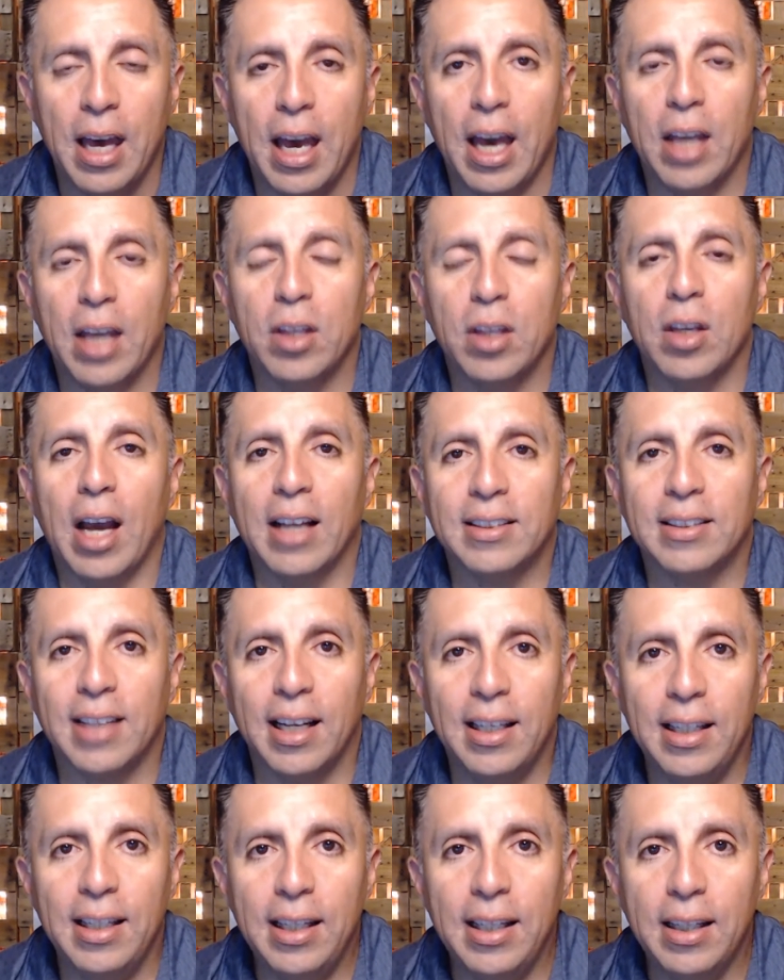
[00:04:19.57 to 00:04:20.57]
And as a
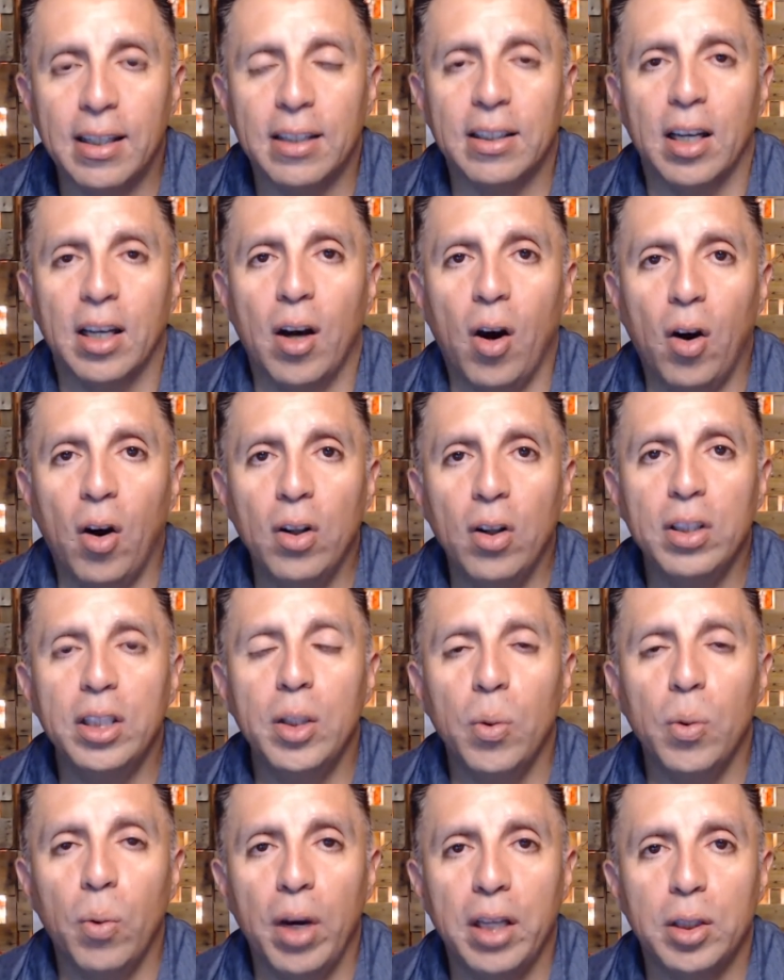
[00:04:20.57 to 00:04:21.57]
leader, the only
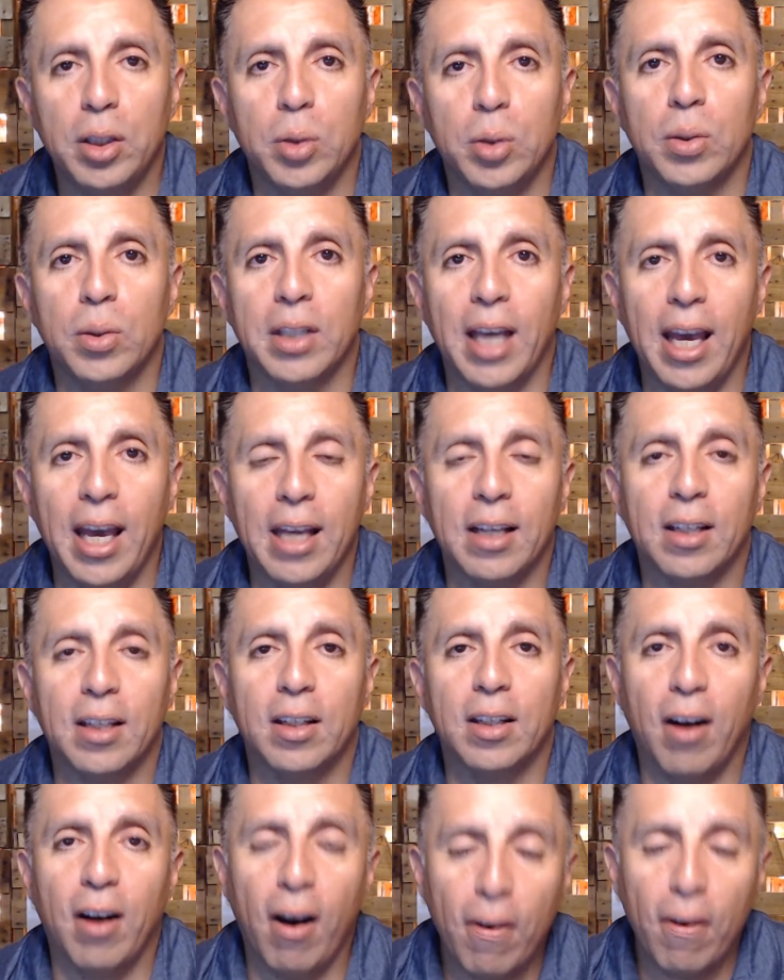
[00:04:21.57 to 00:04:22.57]
way to gain
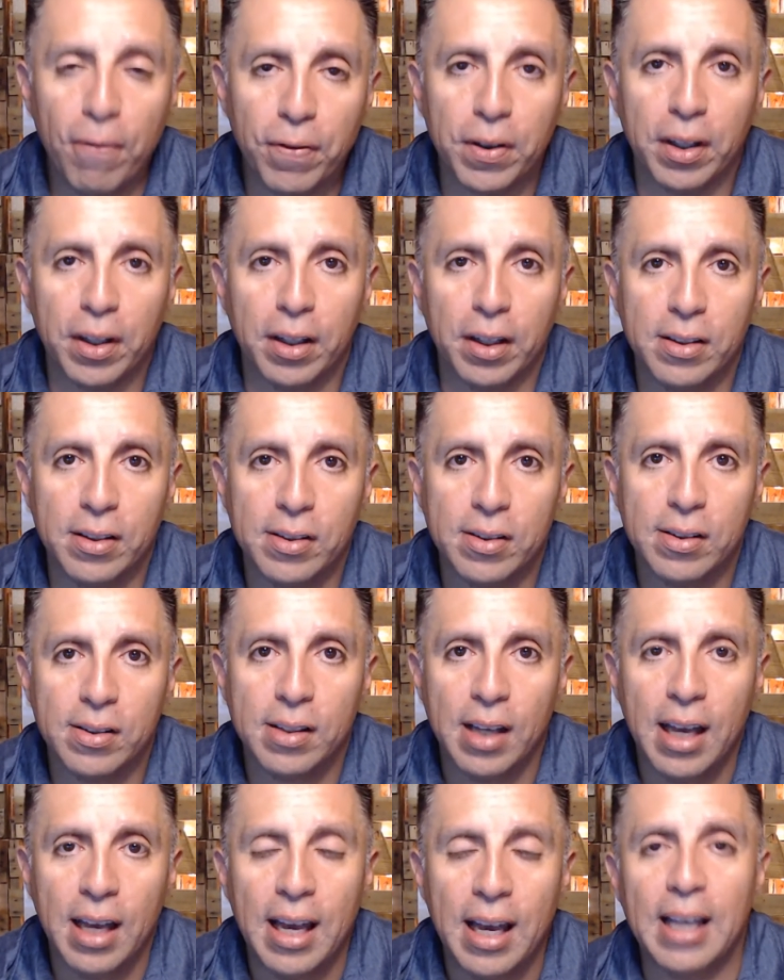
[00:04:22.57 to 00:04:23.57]
confidence
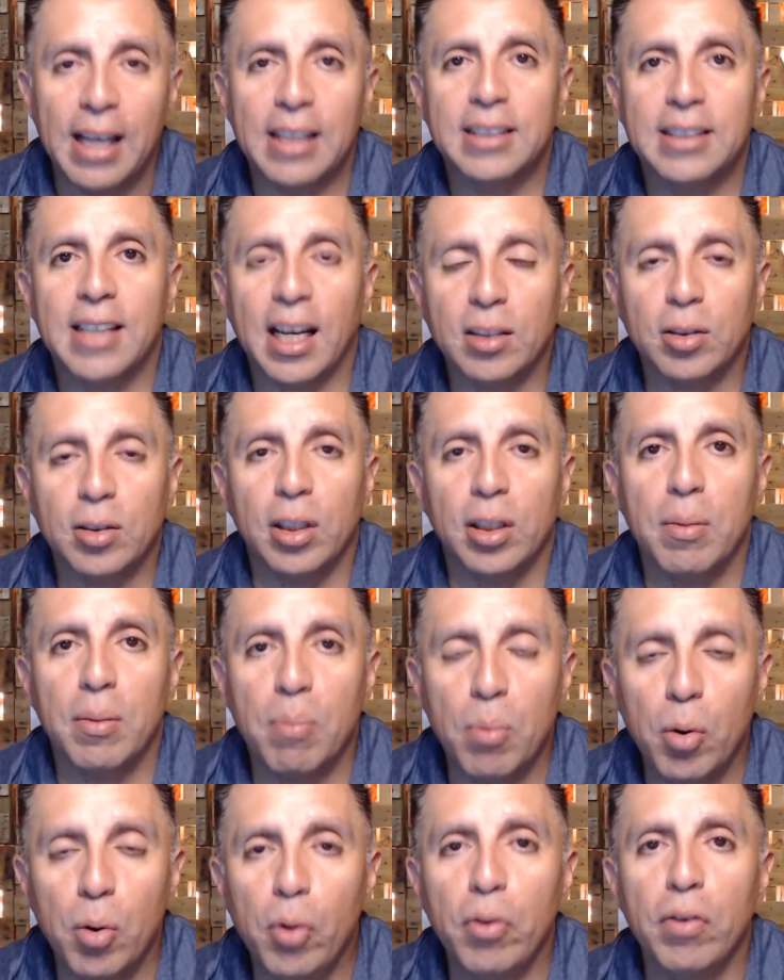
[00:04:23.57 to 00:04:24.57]
is actually
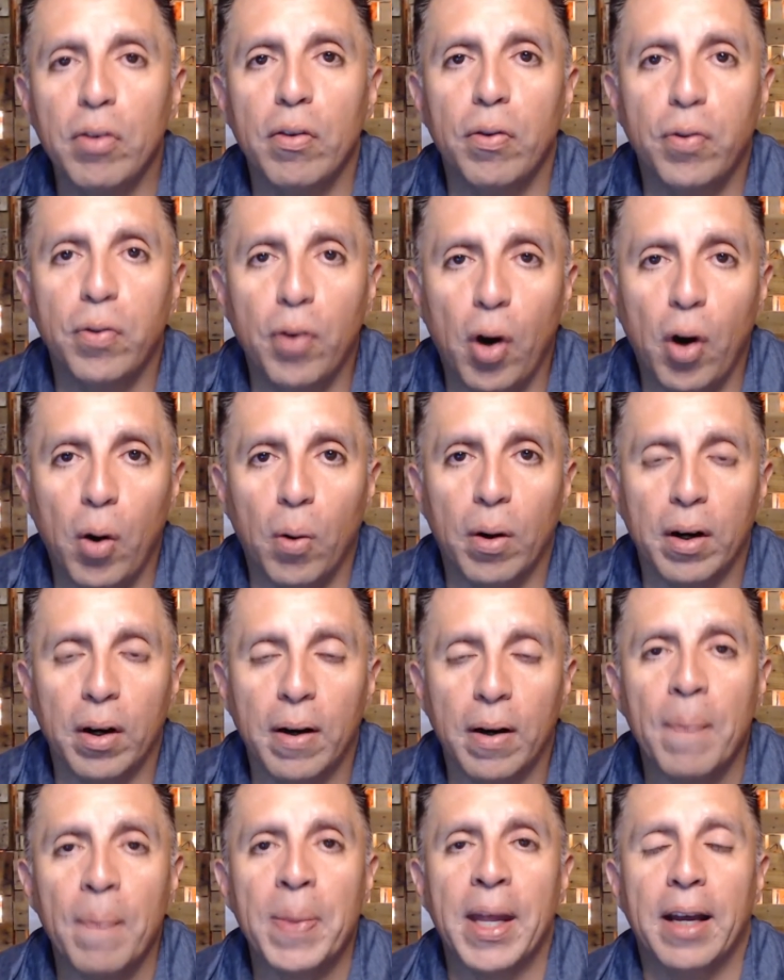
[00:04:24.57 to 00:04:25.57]
moving forward,
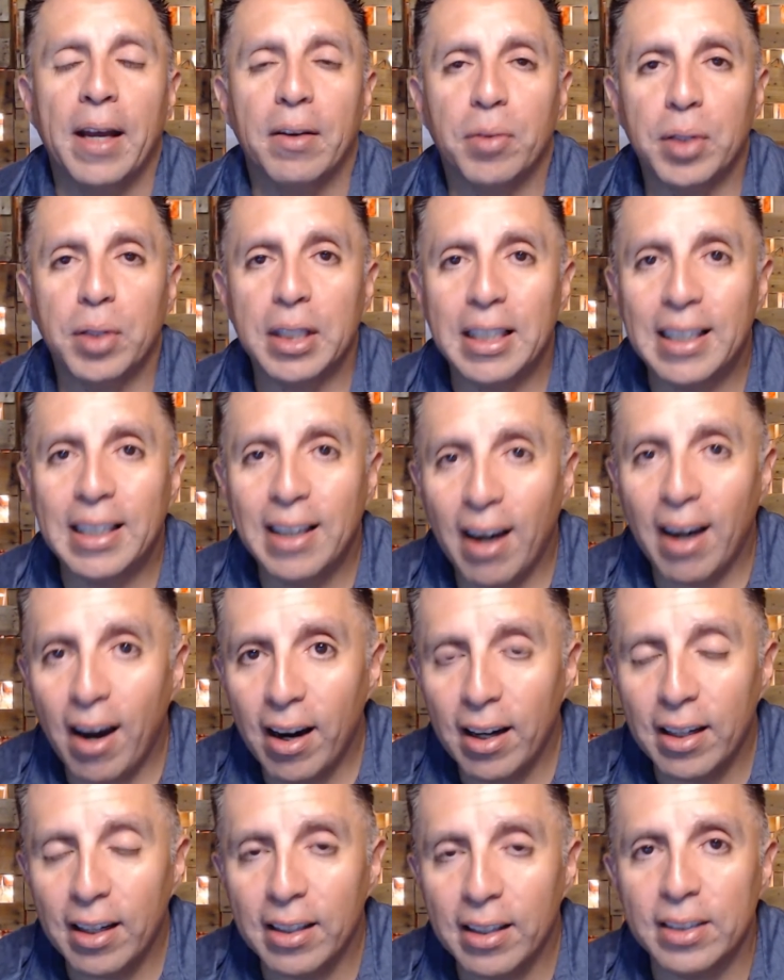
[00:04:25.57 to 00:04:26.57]

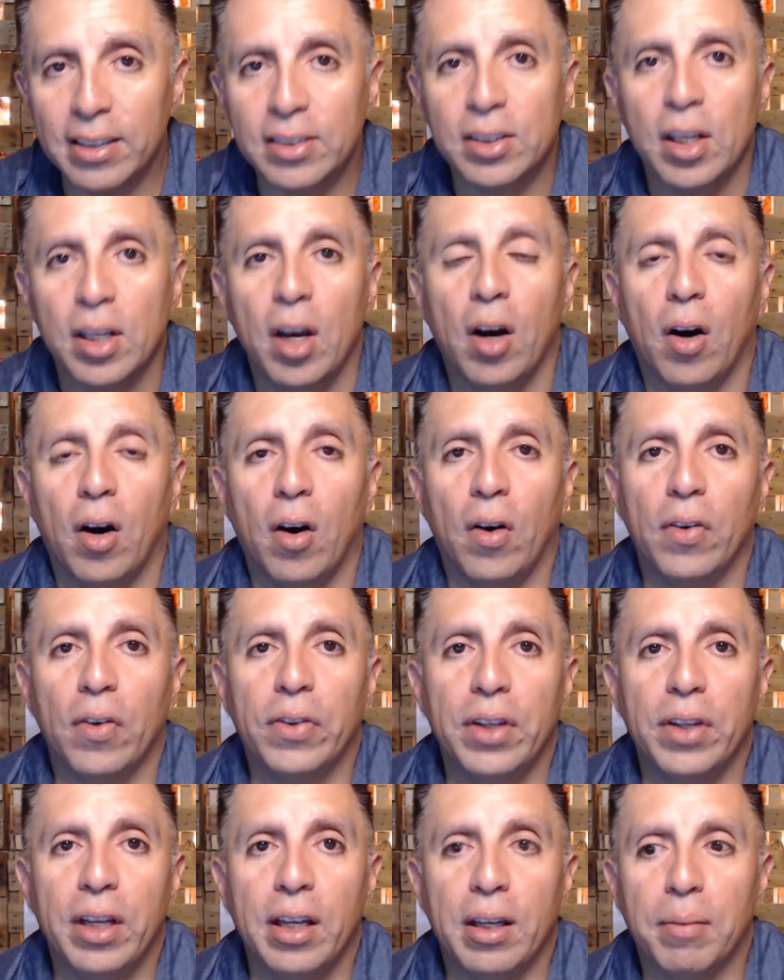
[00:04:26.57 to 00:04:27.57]
regardless of
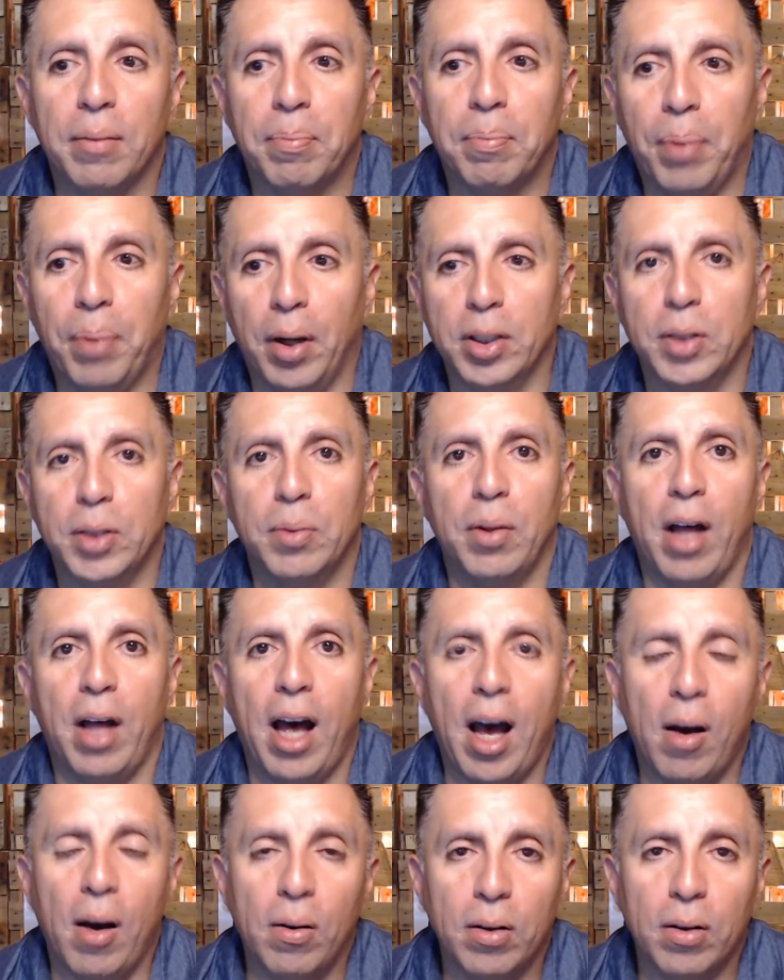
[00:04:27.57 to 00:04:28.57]
the possible
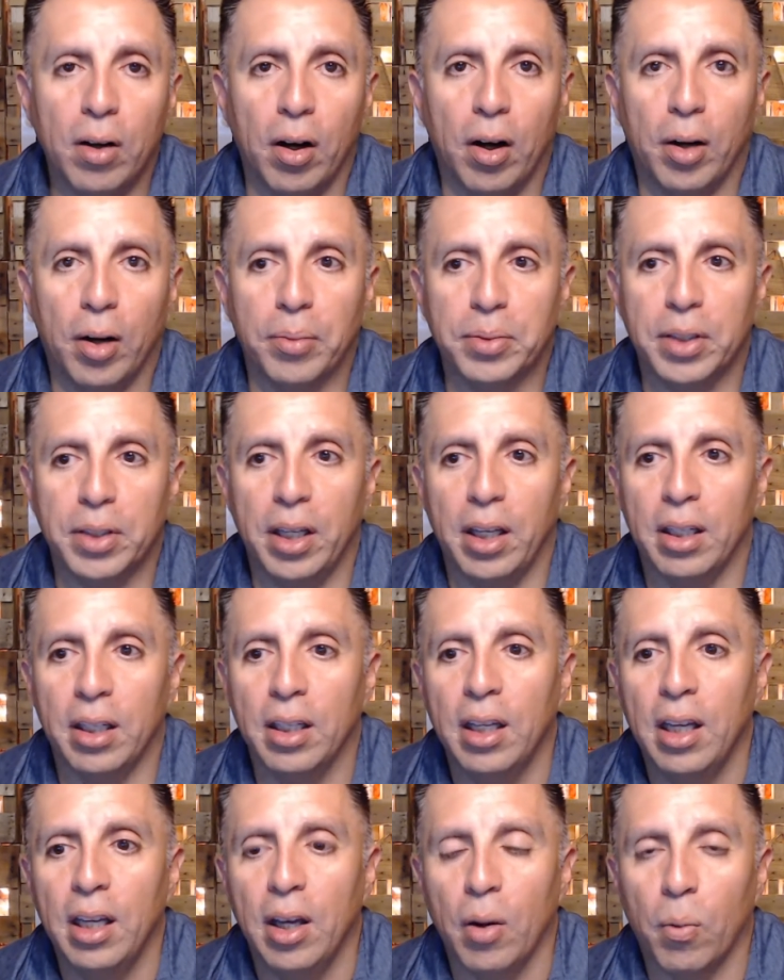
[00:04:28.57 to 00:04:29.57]
outcomes and
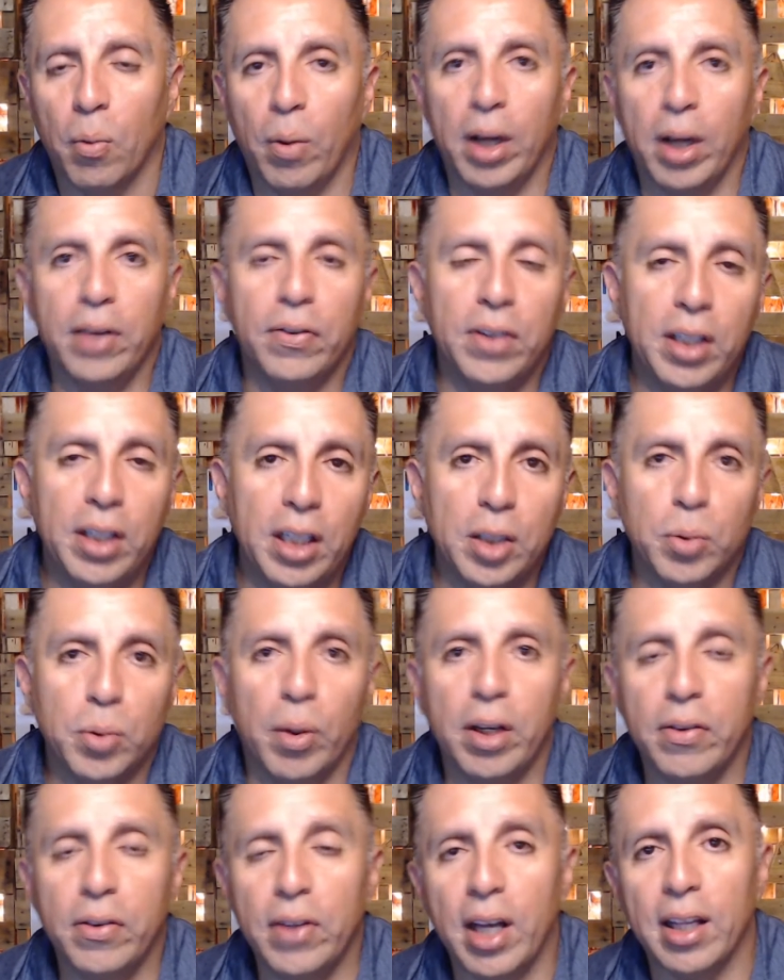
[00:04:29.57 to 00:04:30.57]
what if this,
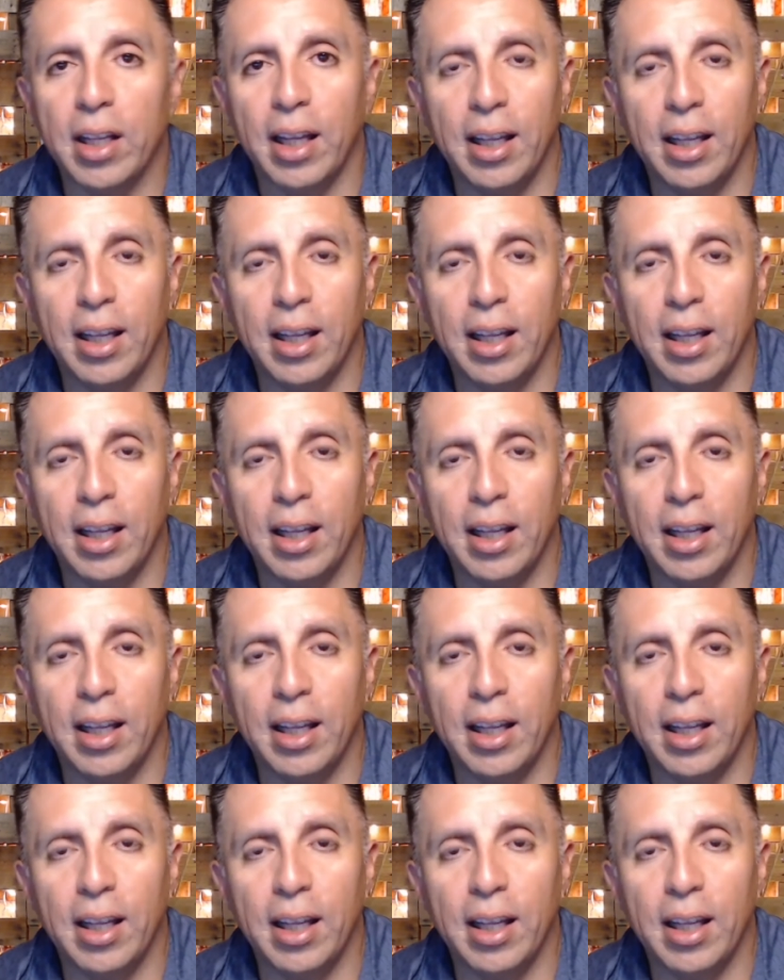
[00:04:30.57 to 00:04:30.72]
what if that.